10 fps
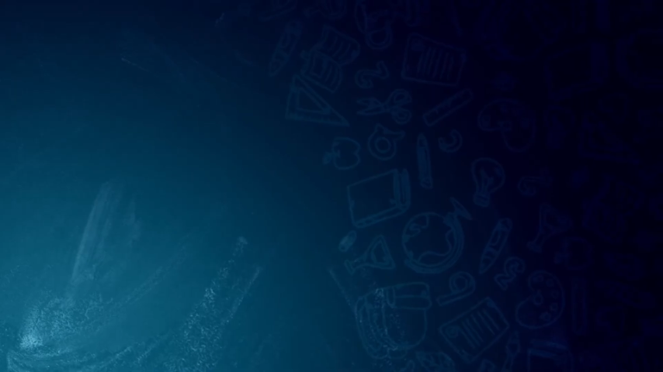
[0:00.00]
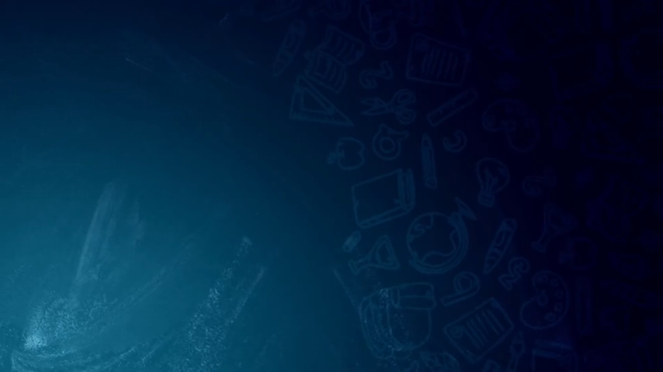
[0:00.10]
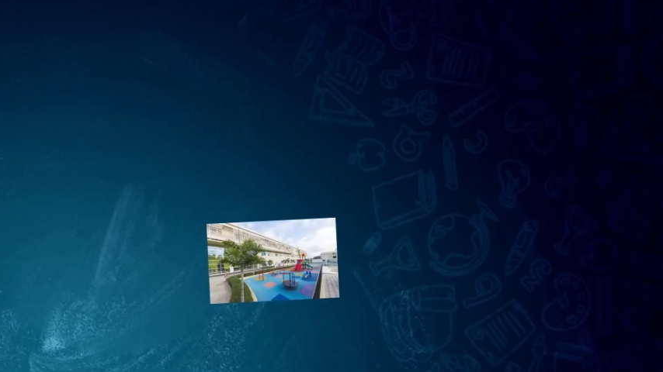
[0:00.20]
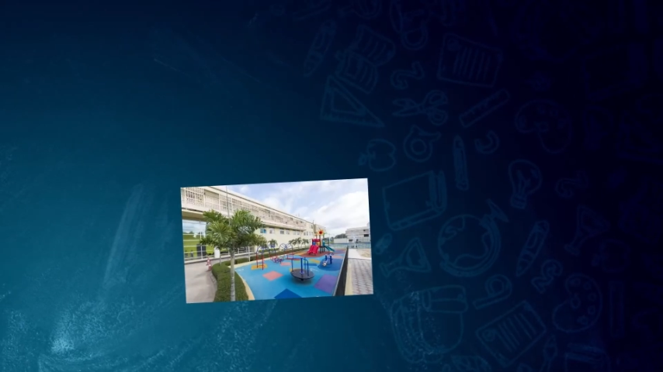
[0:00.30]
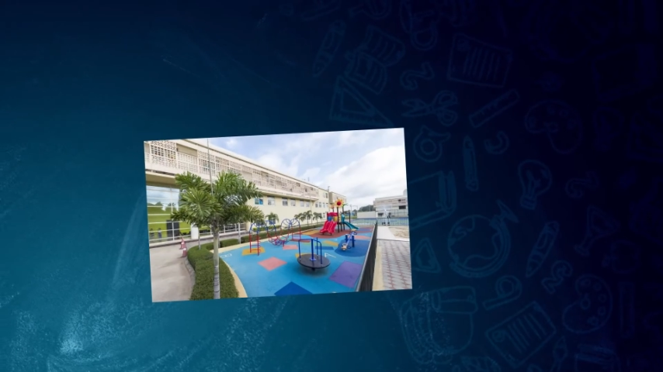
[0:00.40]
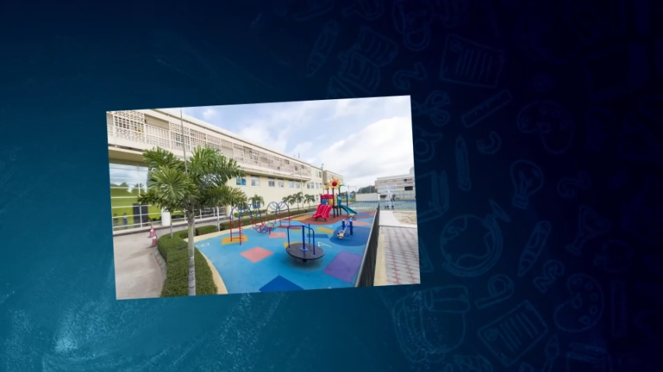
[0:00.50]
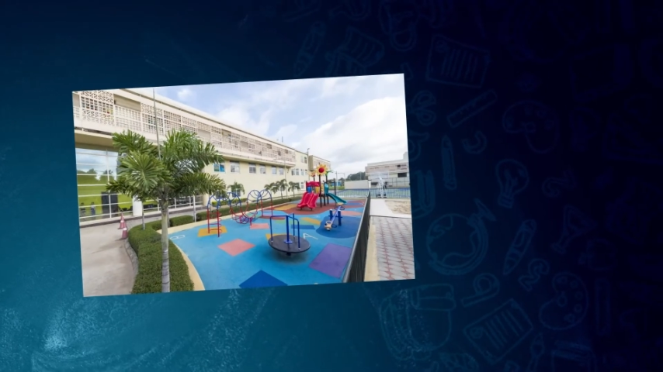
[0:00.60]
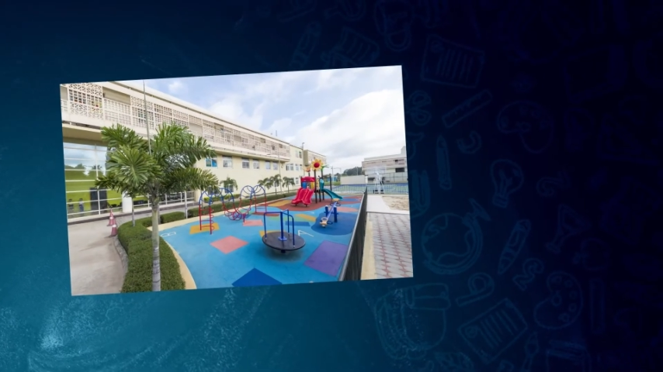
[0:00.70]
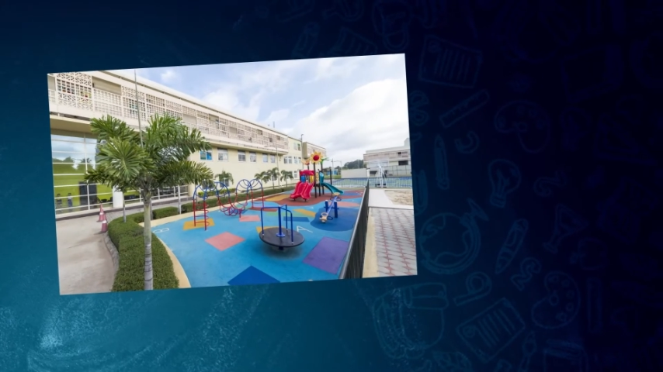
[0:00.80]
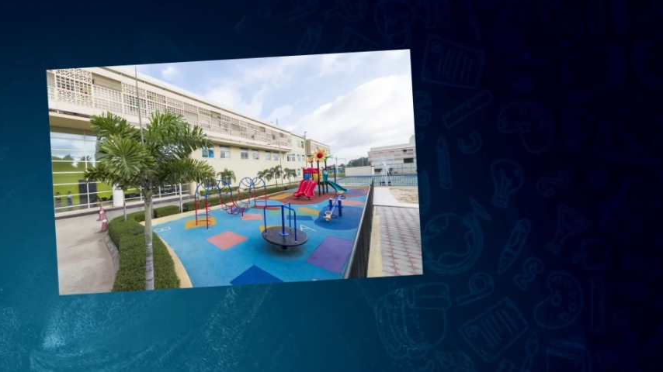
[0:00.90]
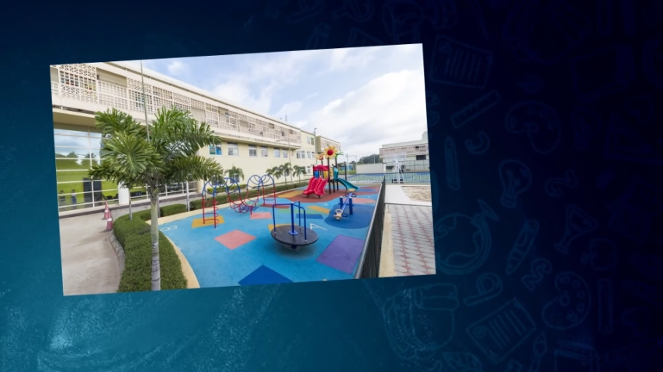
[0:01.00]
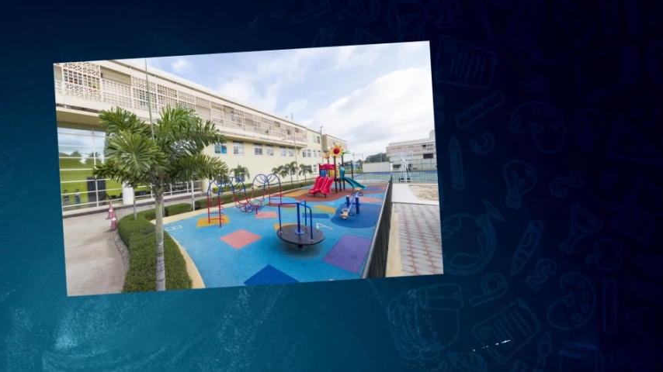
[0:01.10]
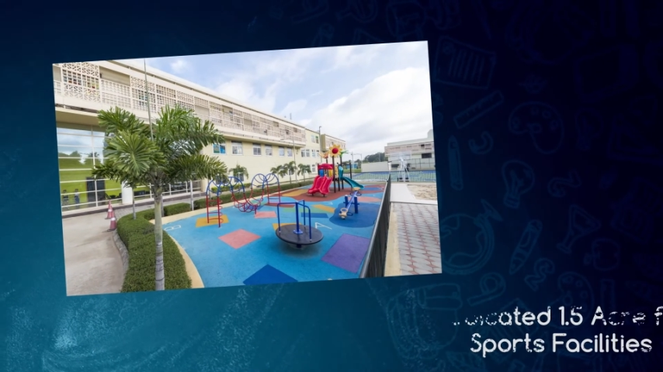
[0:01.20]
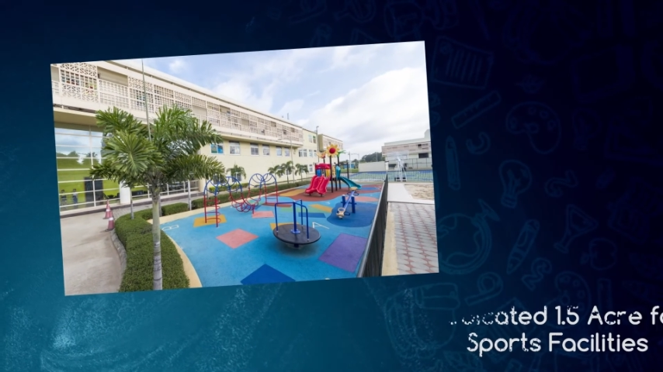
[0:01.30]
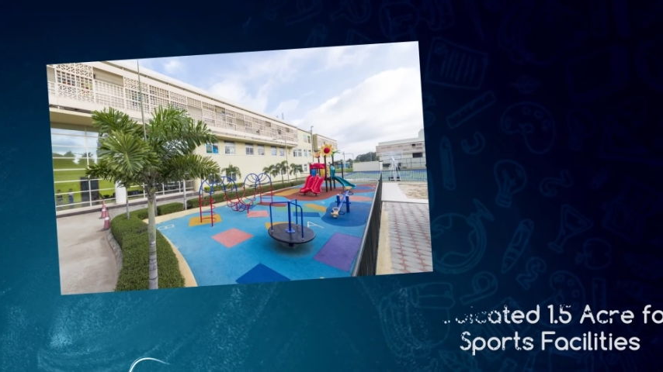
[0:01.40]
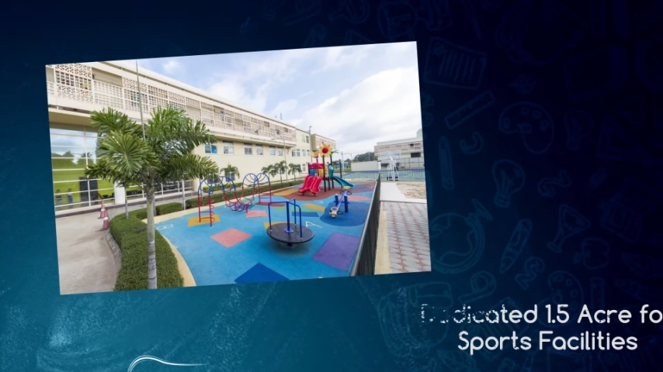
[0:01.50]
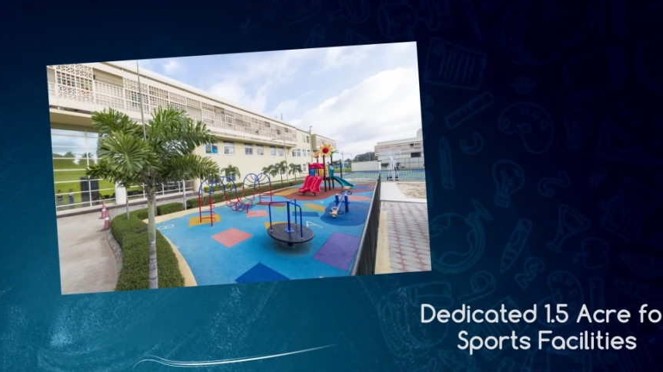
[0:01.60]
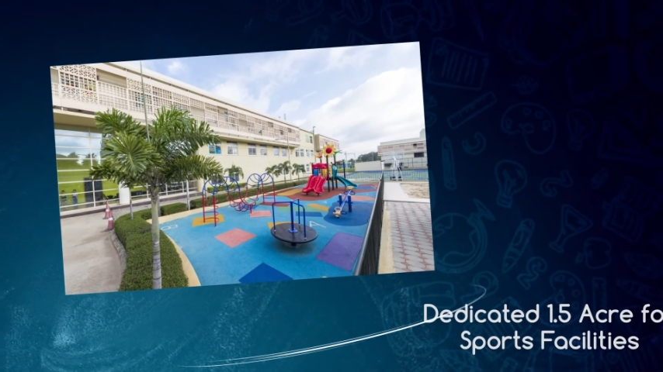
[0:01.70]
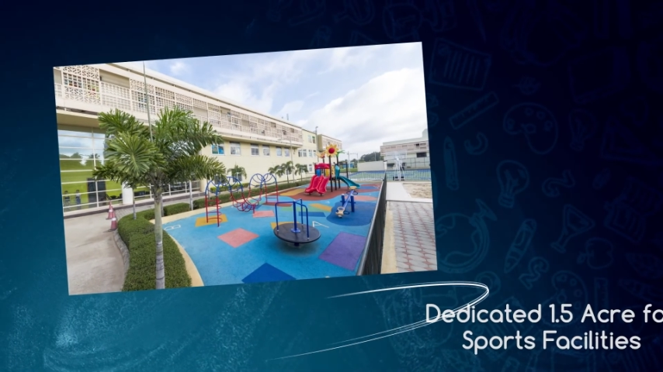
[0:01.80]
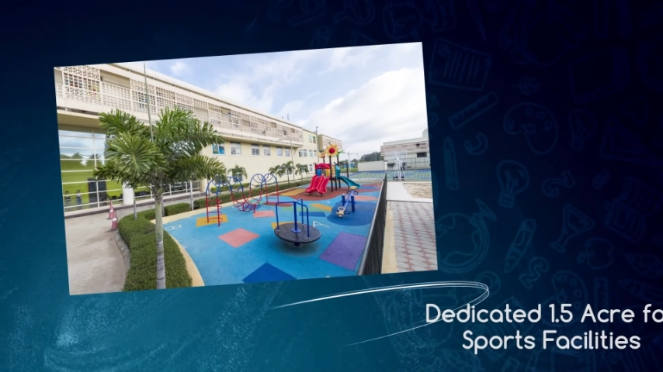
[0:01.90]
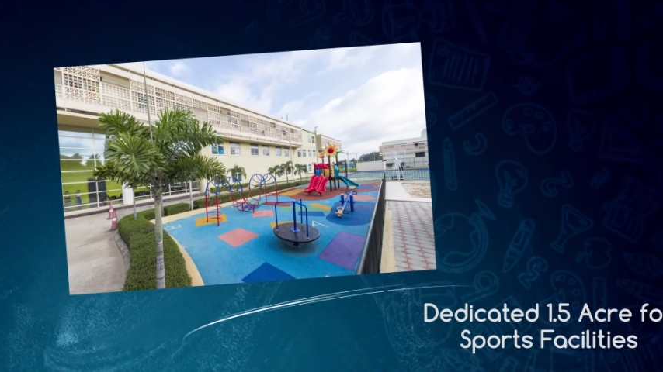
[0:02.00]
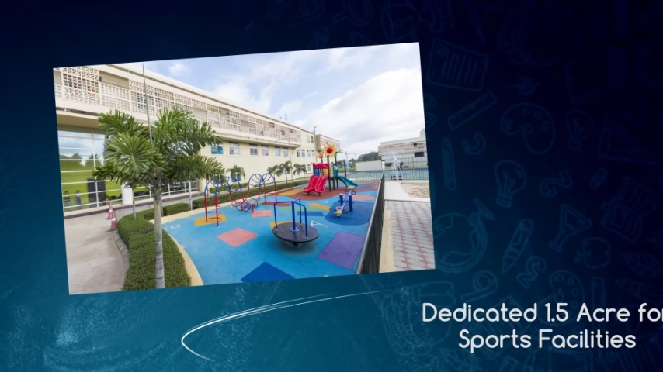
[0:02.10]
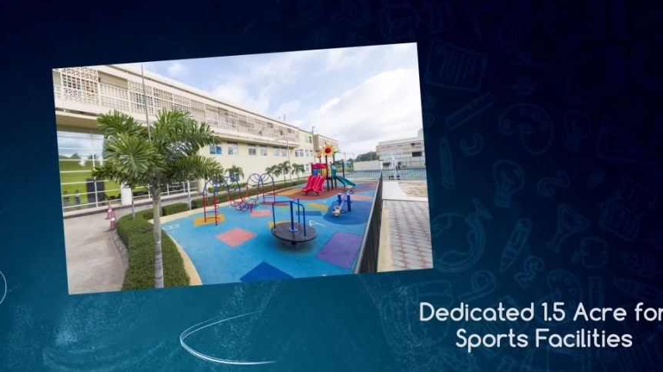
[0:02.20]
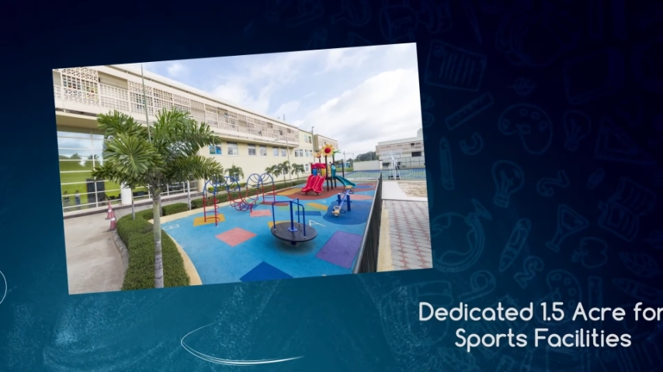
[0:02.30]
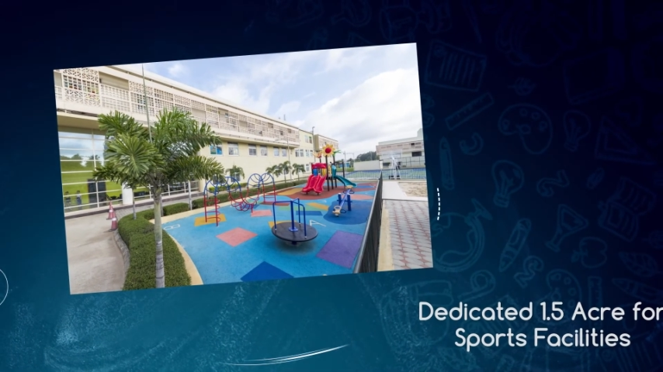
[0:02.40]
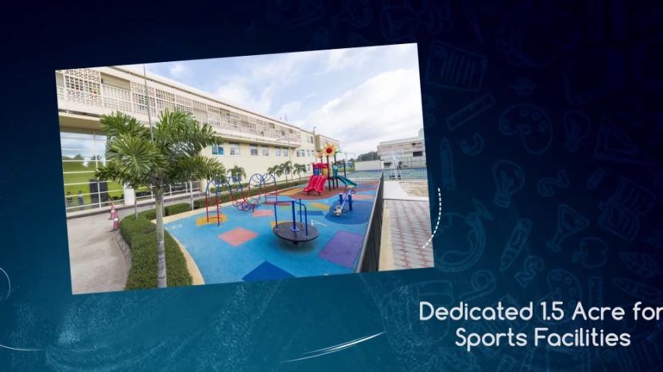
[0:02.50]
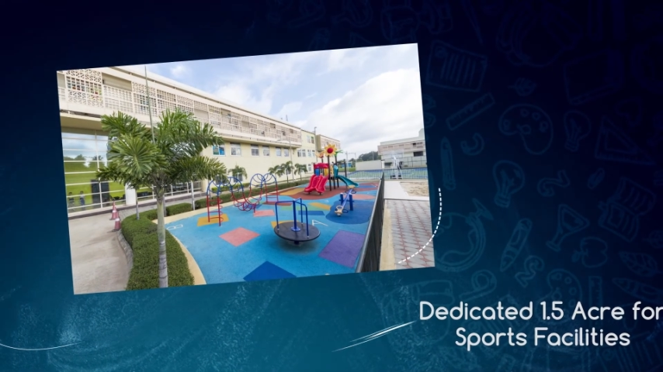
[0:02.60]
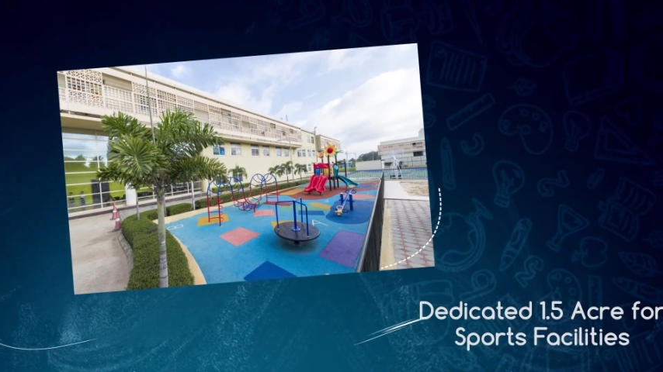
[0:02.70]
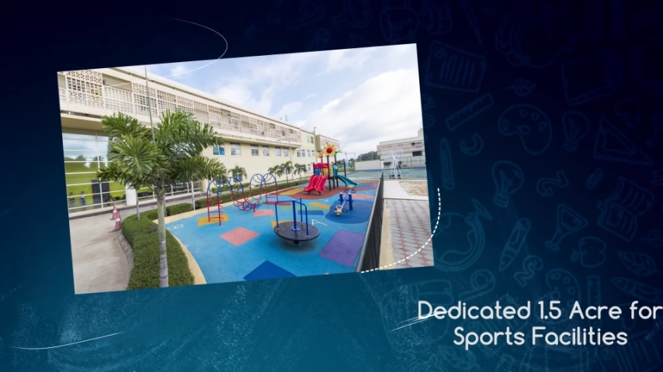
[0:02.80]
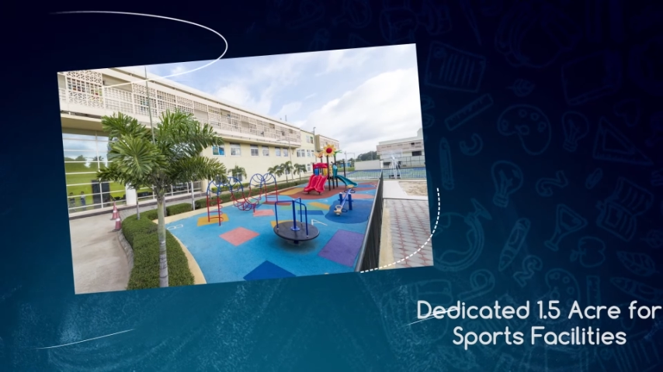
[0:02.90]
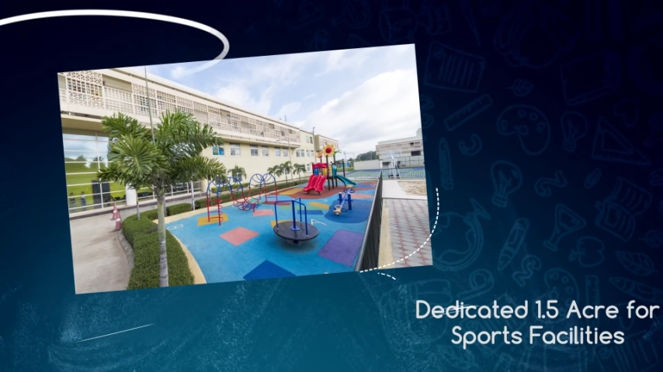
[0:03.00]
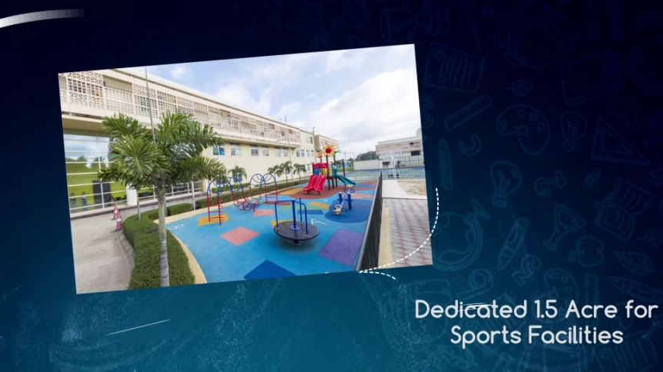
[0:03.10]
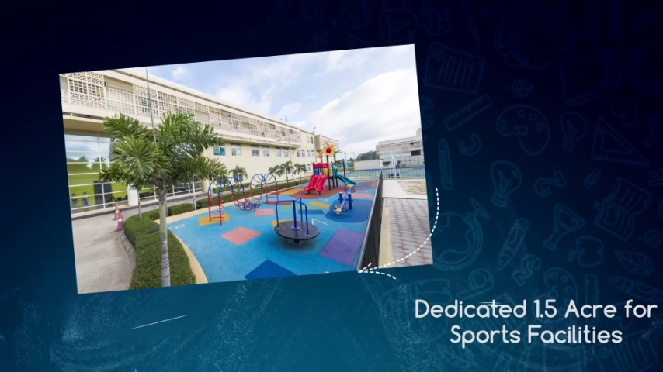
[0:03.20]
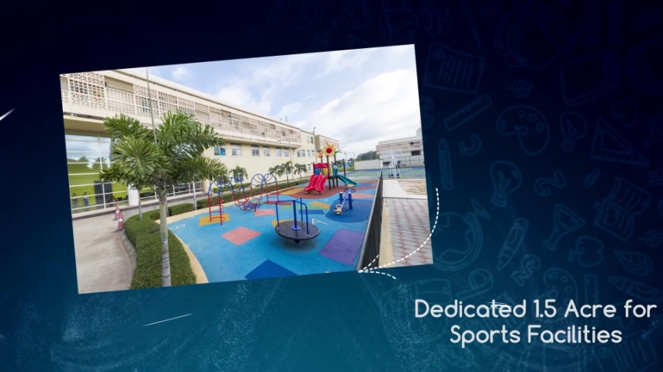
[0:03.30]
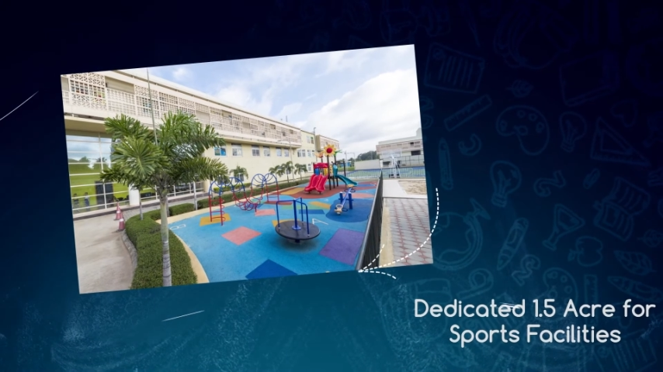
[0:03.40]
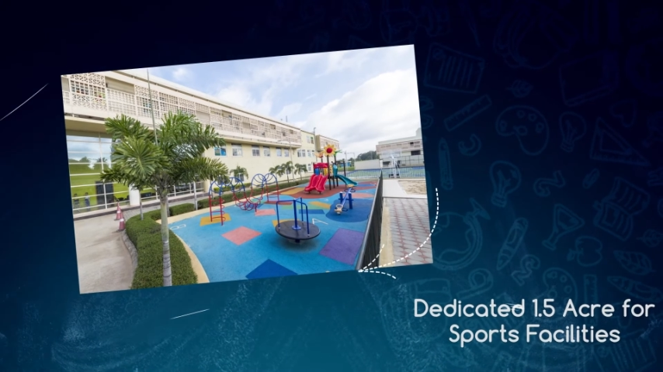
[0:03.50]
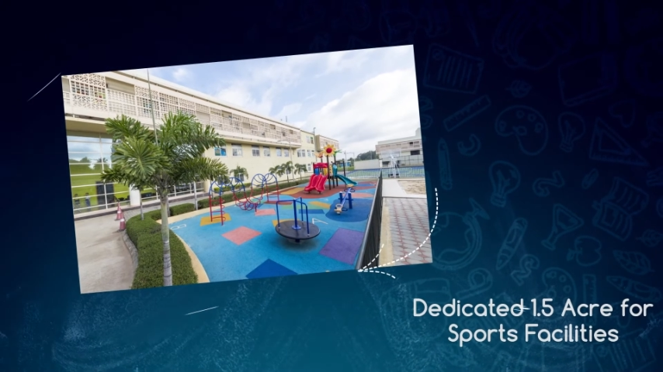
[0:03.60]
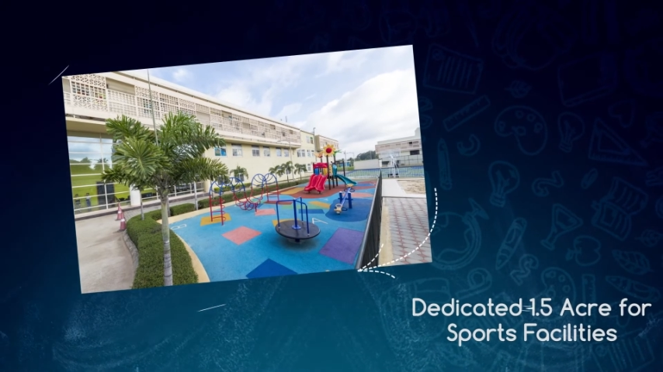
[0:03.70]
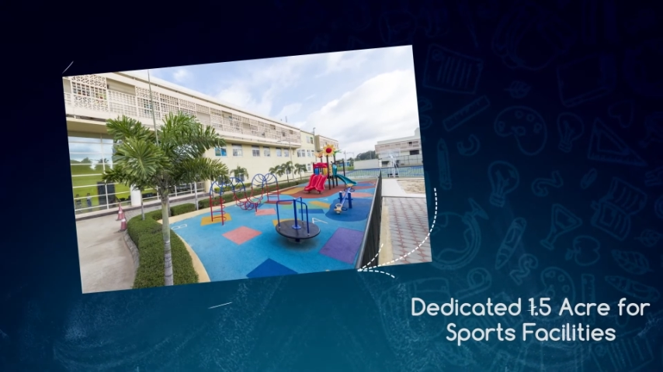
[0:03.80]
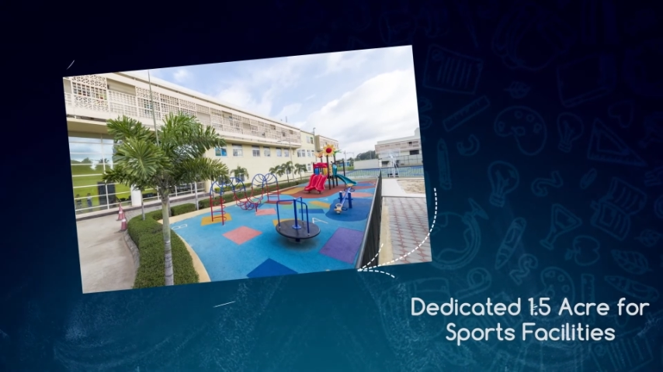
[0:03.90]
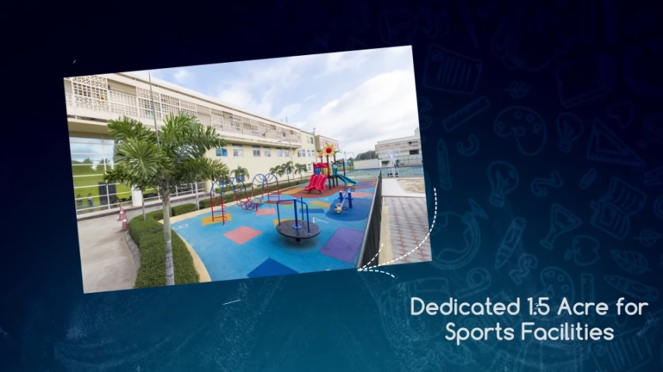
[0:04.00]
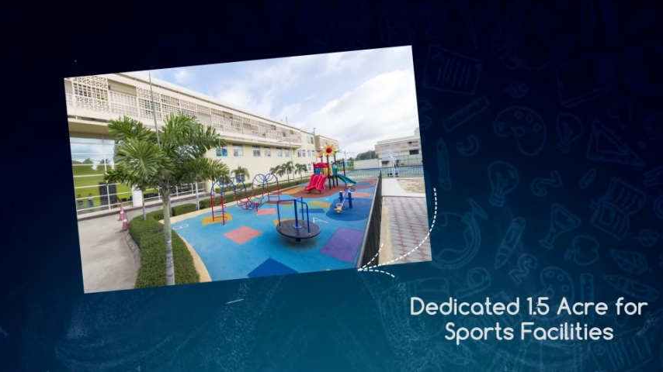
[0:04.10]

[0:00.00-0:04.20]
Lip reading: No face is visible, so there are no lips to read.